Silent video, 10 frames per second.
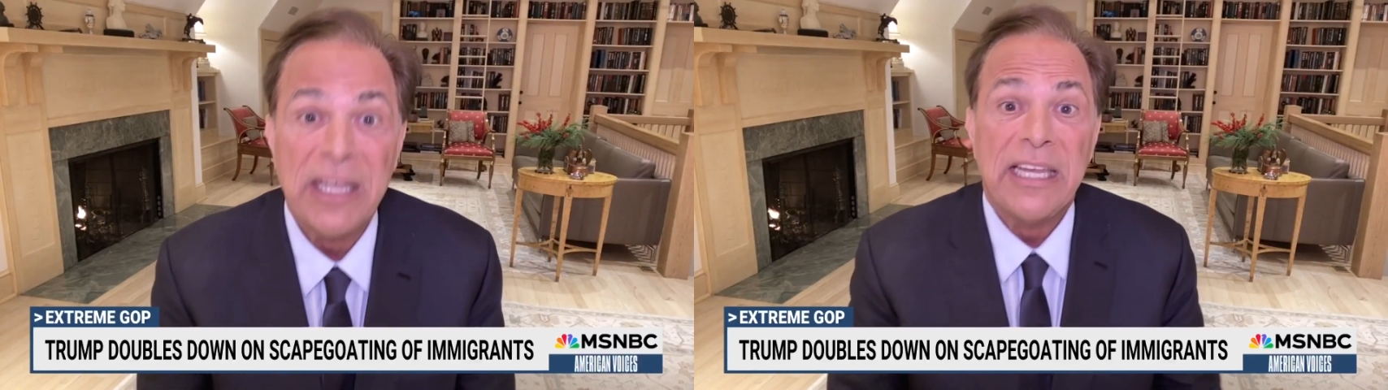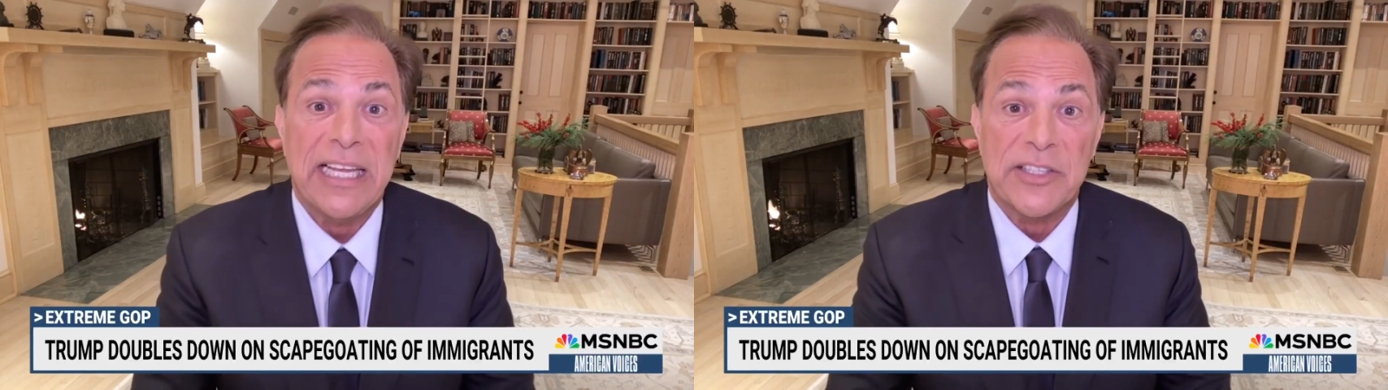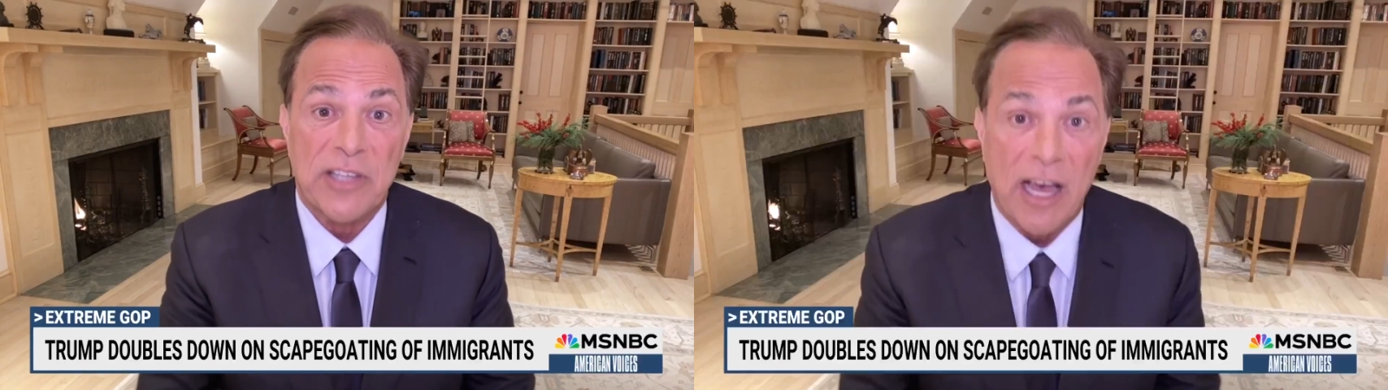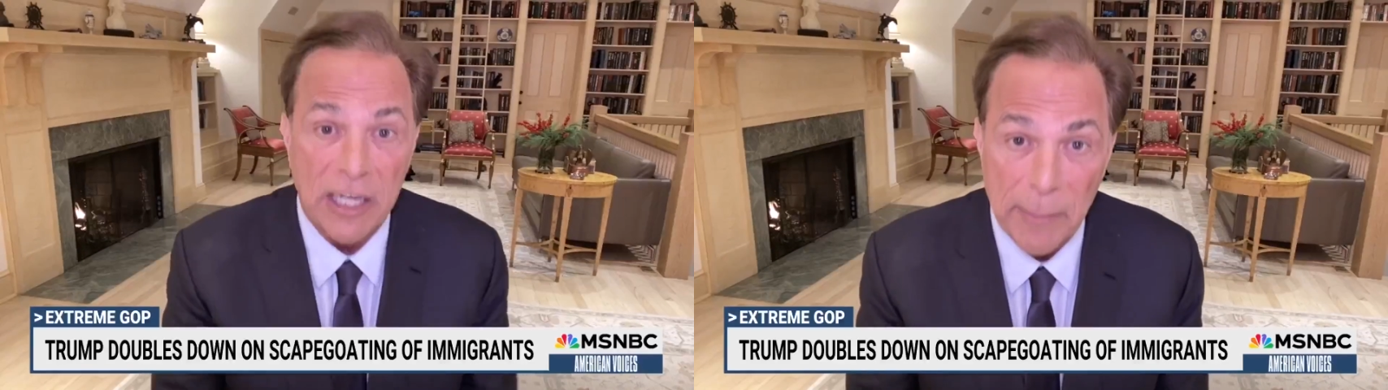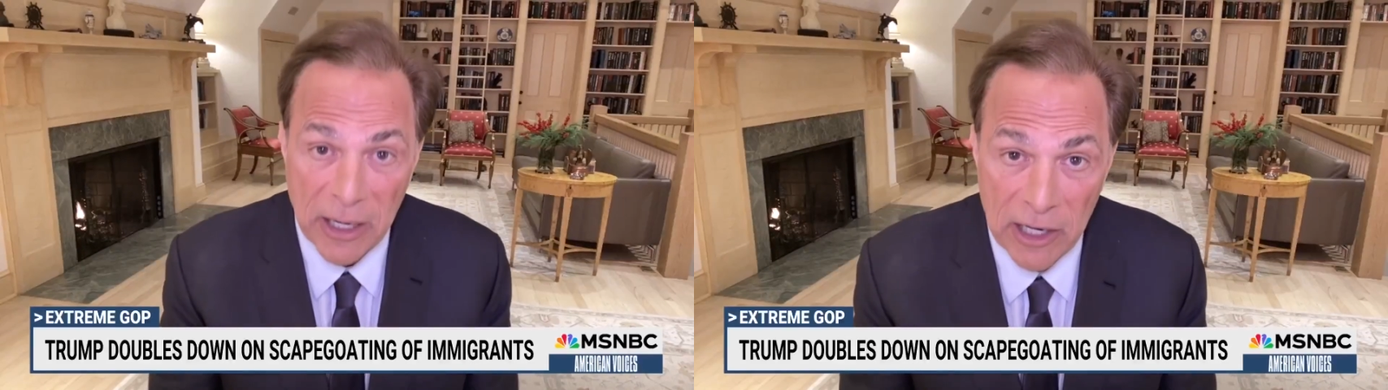it's
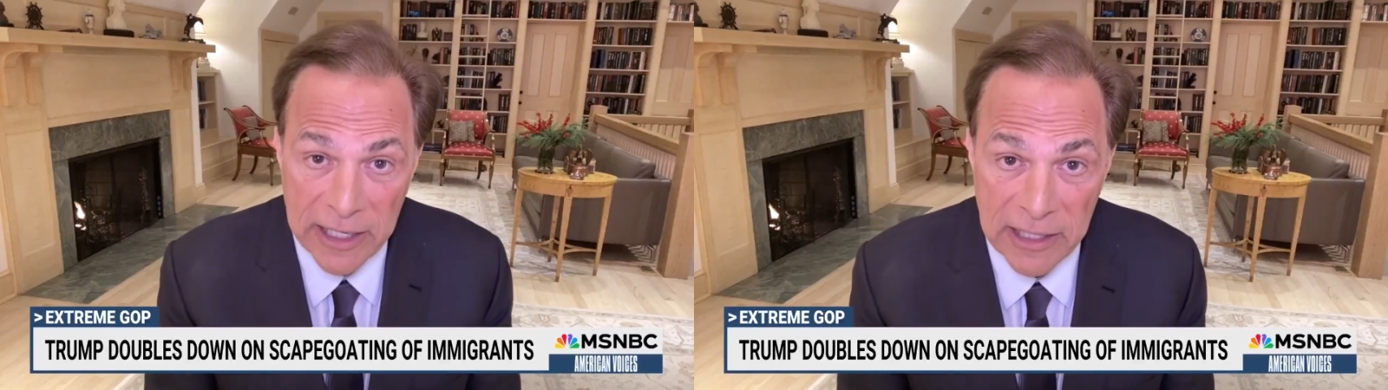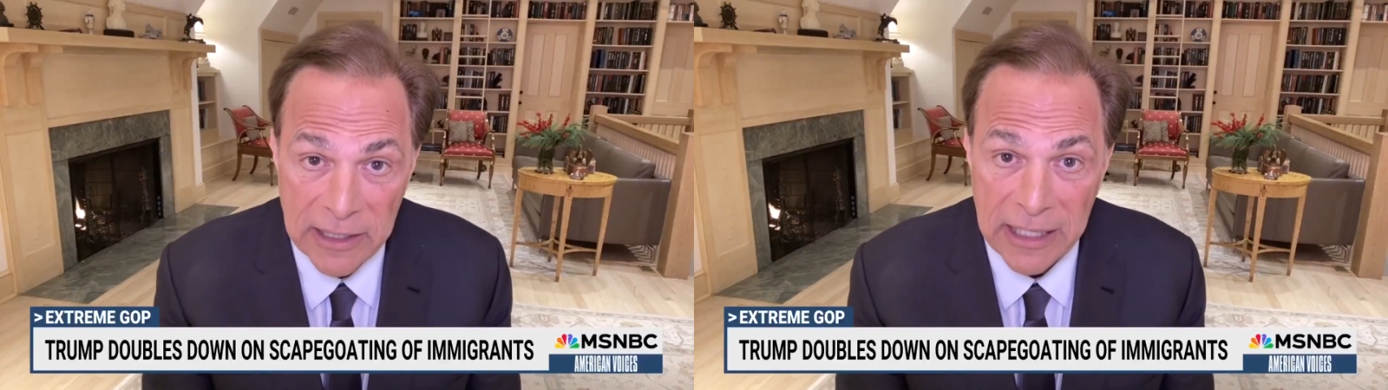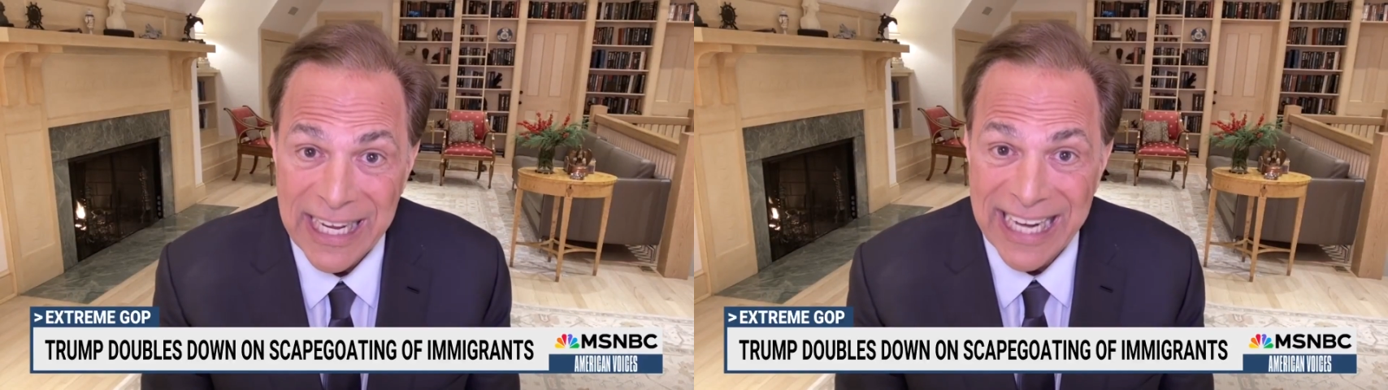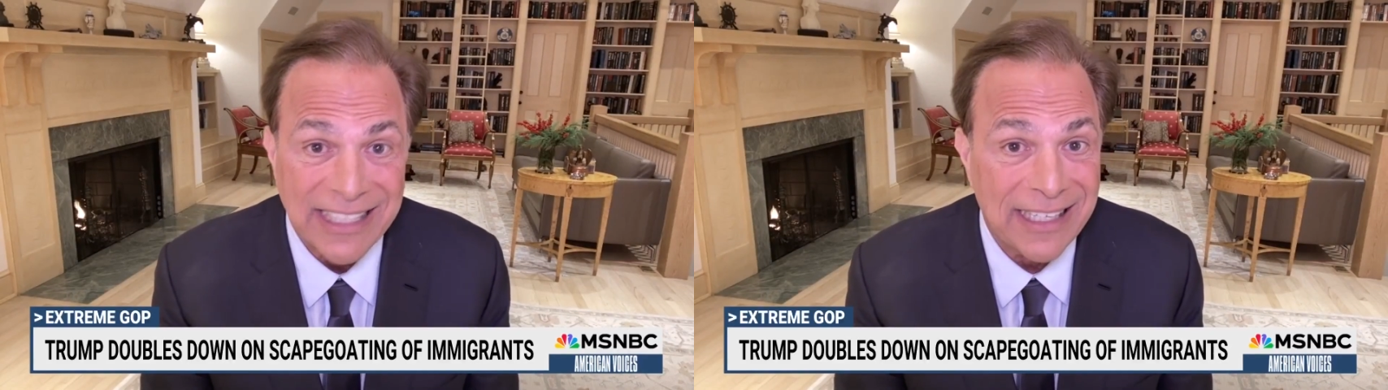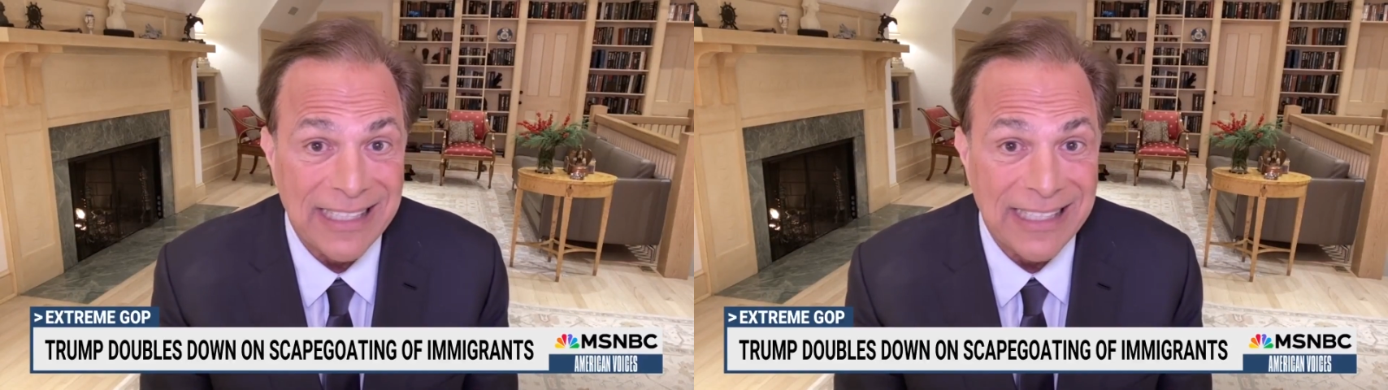un-American, it can